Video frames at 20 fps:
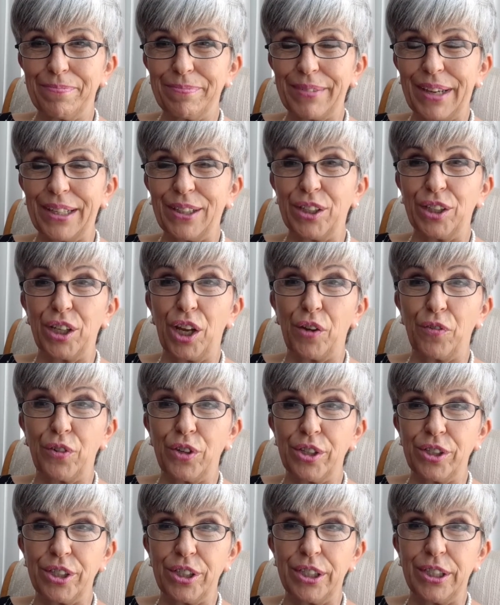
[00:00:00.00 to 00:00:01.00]
And the
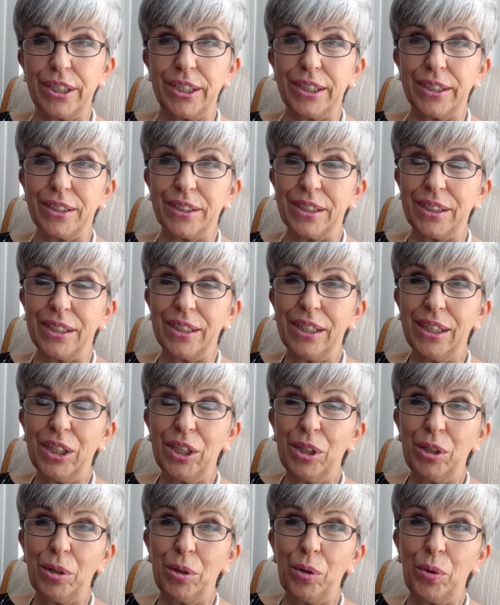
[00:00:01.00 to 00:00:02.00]
diversity and the
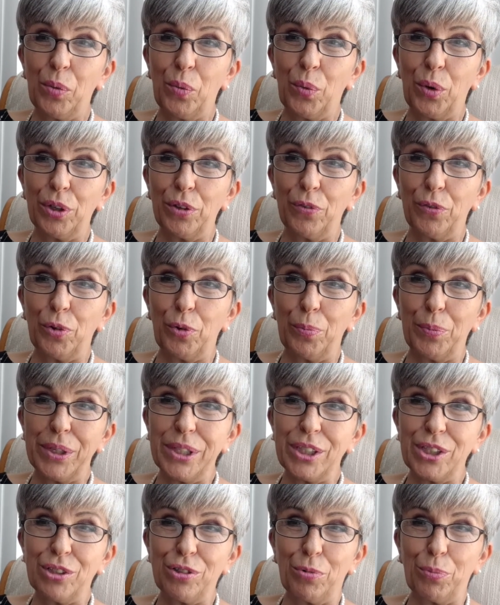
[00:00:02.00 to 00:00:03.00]
wonderful
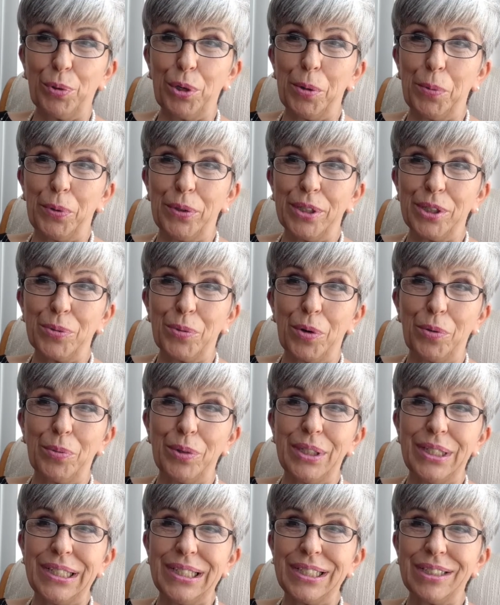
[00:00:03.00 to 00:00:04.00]
mixture of people is what we
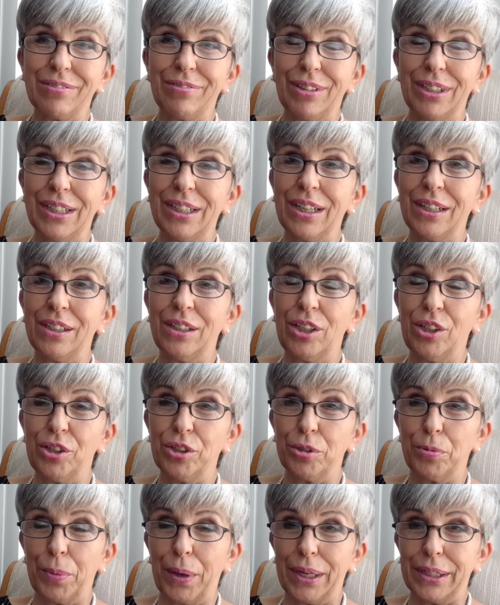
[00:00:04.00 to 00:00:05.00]
need to really learn
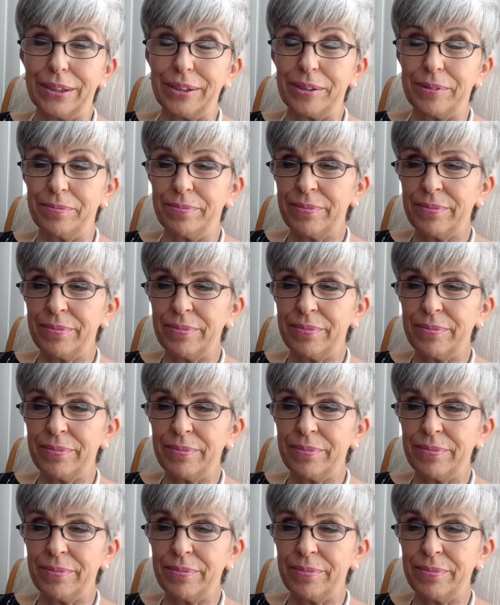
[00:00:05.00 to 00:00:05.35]
about.